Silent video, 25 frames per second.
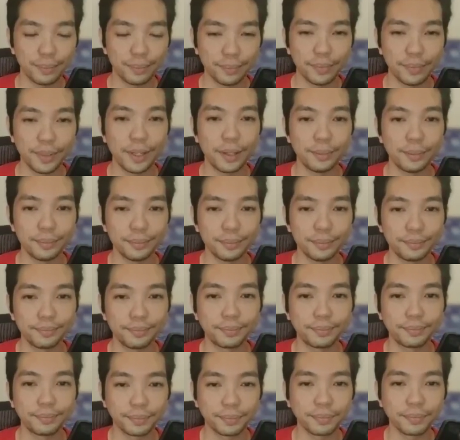So, yeah.
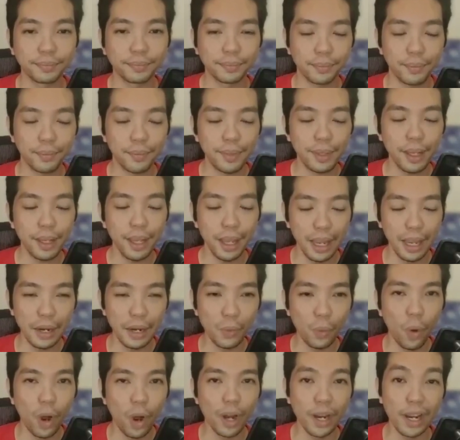Yeah.
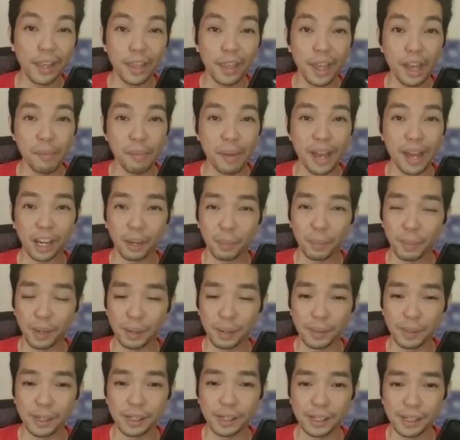And wanting so, yeah. that back,
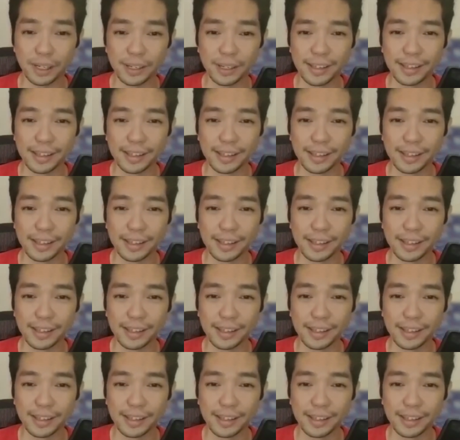maybe.